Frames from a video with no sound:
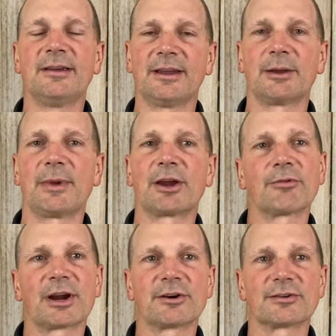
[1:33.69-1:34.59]
and make
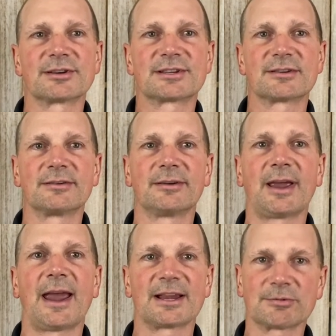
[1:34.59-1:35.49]
records
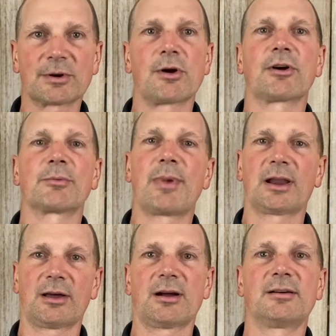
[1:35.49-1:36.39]
as required by
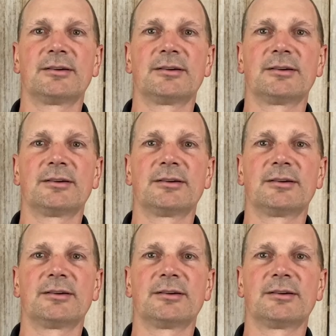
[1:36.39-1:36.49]
law.